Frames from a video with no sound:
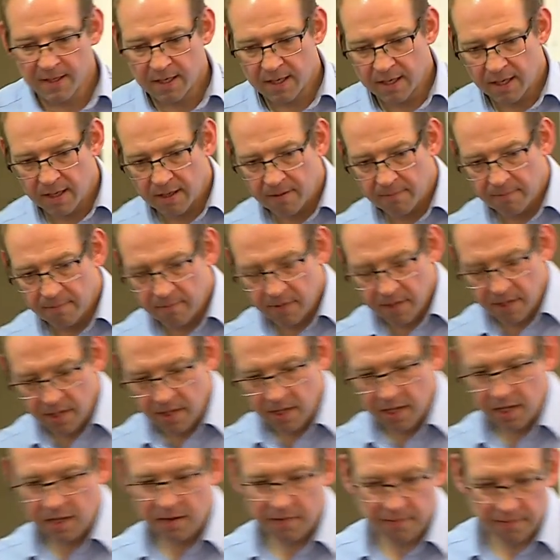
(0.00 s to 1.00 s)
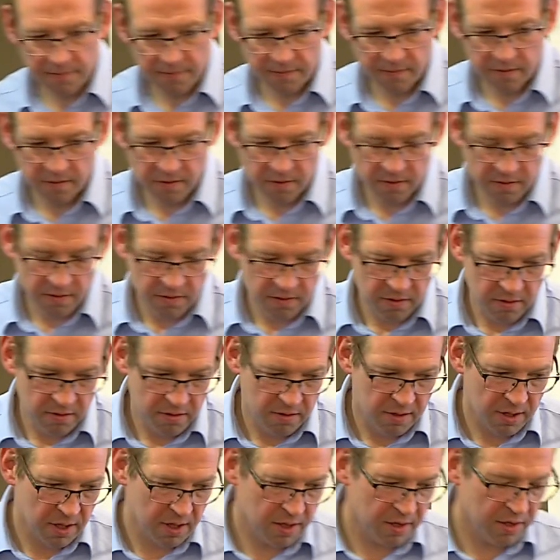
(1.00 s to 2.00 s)
Um, if
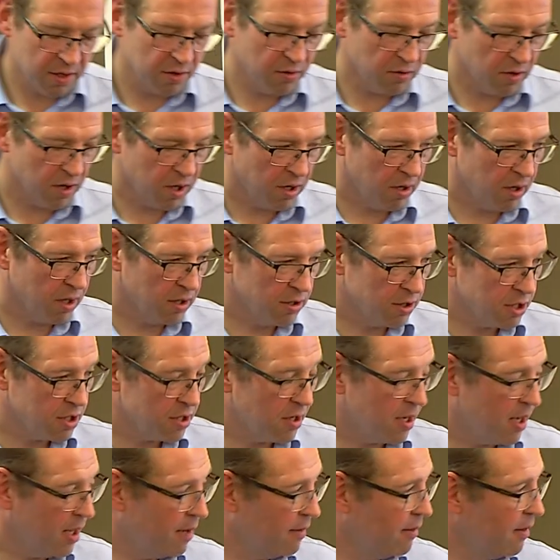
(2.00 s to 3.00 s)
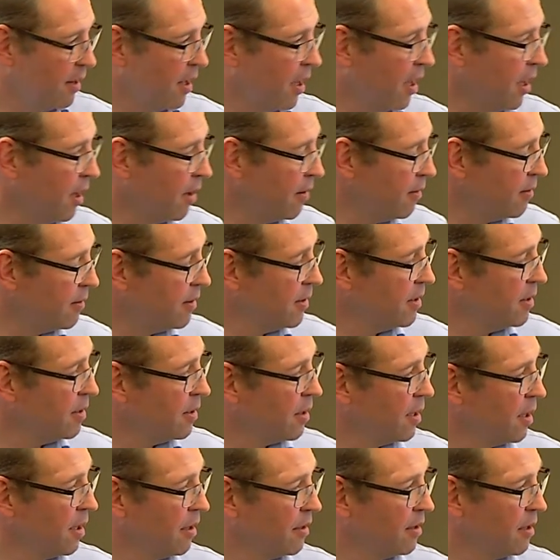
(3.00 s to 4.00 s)
uh, your clients and their
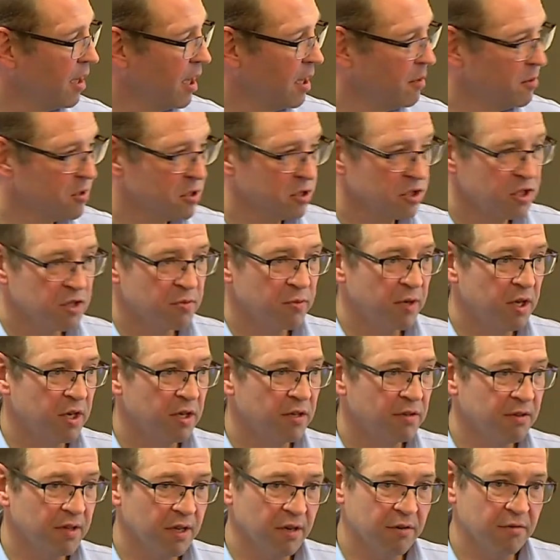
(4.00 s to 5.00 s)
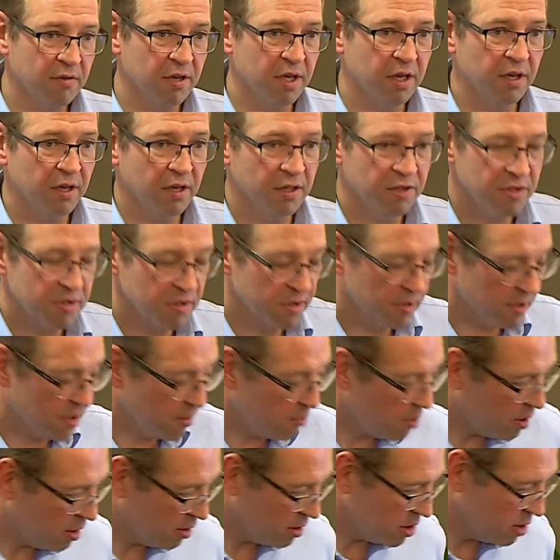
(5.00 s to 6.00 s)
uh, neighbours are smart, they'll realise that the
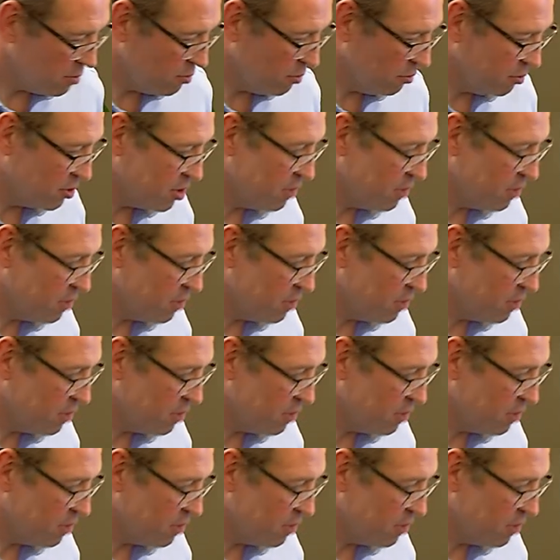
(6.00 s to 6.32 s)
party wall